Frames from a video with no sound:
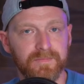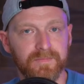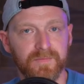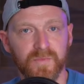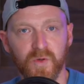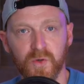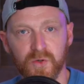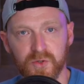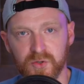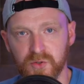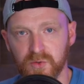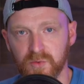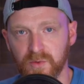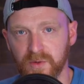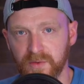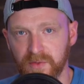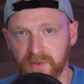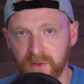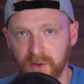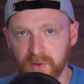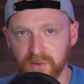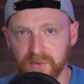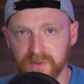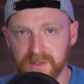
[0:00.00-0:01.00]
Not sure what
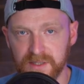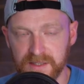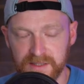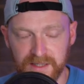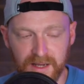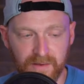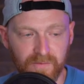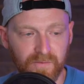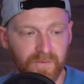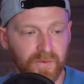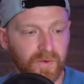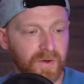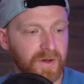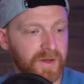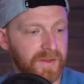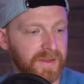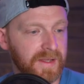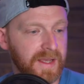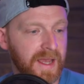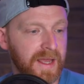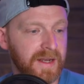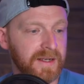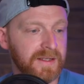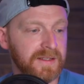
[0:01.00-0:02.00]
those stand for at
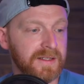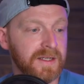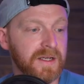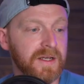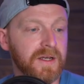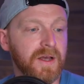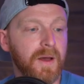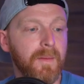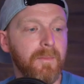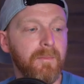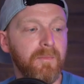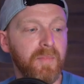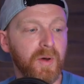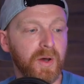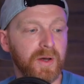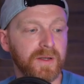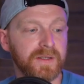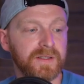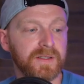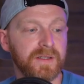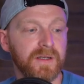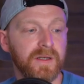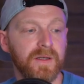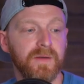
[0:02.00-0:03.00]
the end,
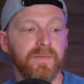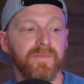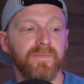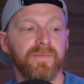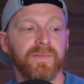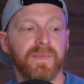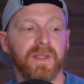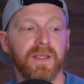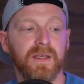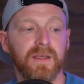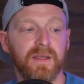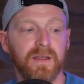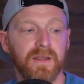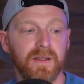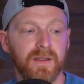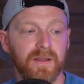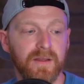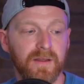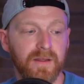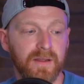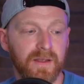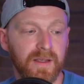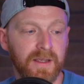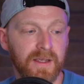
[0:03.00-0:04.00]
but
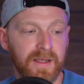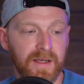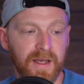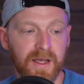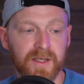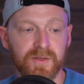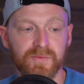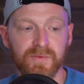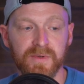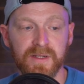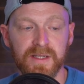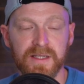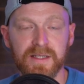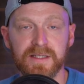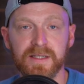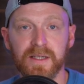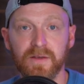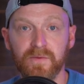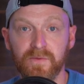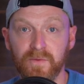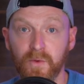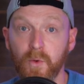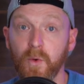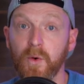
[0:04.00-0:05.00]
it has released
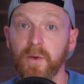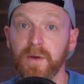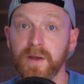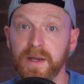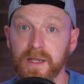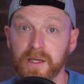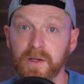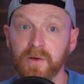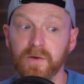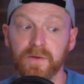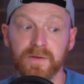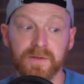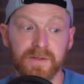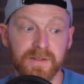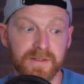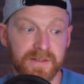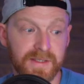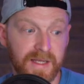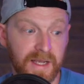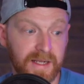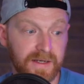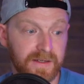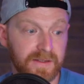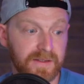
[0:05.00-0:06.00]
it for Nikon
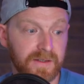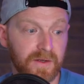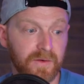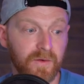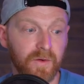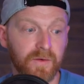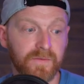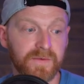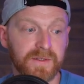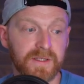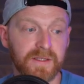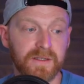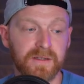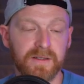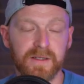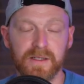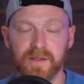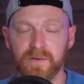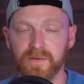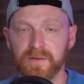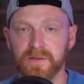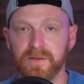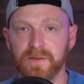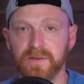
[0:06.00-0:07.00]
Z. So obviously the
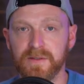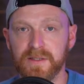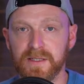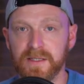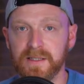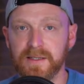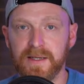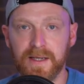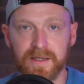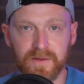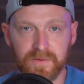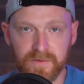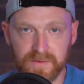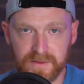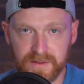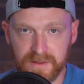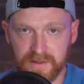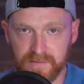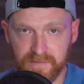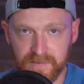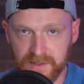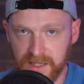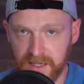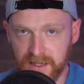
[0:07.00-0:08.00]
Nikon Z, Nikon
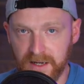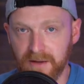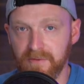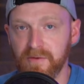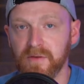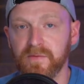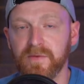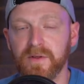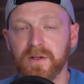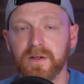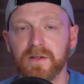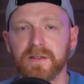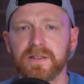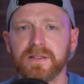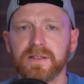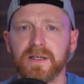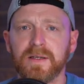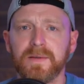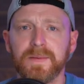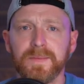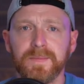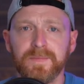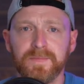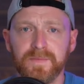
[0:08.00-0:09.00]
Z, however you like to
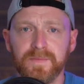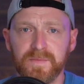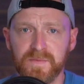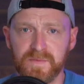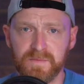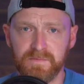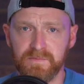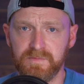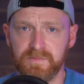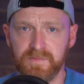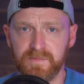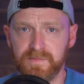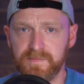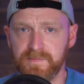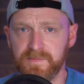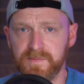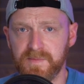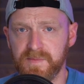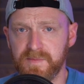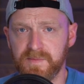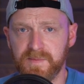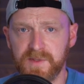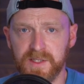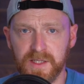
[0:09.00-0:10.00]
say
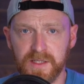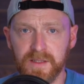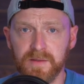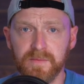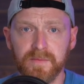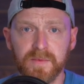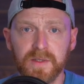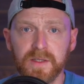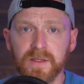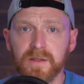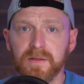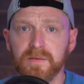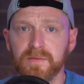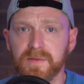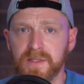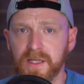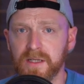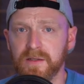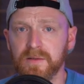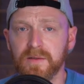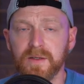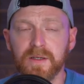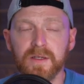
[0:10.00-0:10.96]
Z, Z,